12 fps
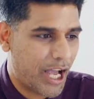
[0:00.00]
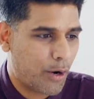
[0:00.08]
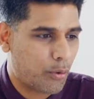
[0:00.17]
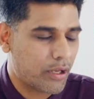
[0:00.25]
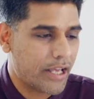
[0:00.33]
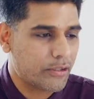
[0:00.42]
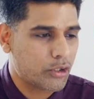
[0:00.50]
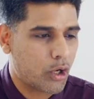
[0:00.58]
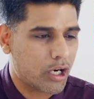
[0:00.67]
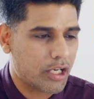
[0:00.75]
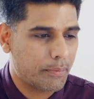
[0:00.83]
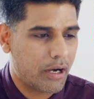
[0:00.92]
I would like to
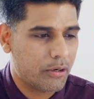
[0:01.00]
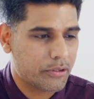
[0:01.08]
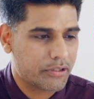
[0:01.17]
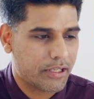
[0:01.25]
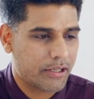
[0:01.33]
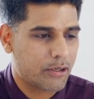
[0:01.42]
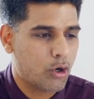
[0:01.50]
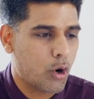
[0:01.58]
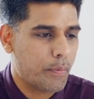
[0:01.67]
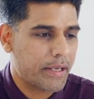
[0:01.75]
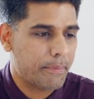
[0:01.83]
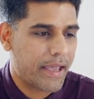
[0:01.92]
talk about uh,
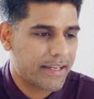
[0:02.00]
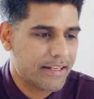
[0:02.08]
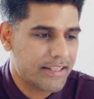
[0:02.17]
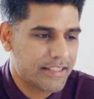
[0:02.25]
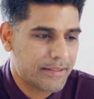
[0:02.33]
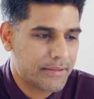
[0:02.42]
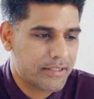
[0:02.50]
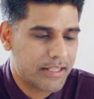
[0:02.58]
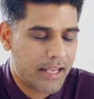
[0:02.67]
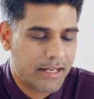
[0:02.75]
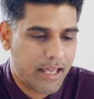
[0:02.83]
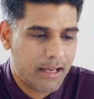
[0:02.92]
coping mechanisms
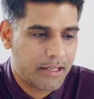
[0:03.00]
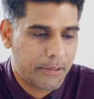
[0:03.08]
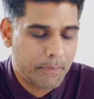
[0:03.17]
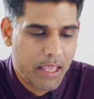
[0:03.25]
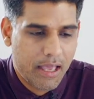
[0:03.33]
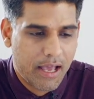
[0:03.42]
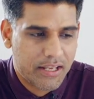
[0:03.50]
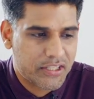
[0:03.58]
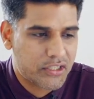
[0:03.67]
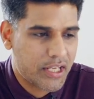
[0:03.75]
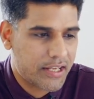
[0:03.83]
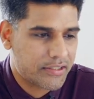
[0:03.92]
and uh,
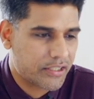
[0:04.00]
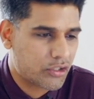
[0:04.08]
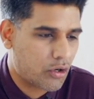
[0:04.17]
assessing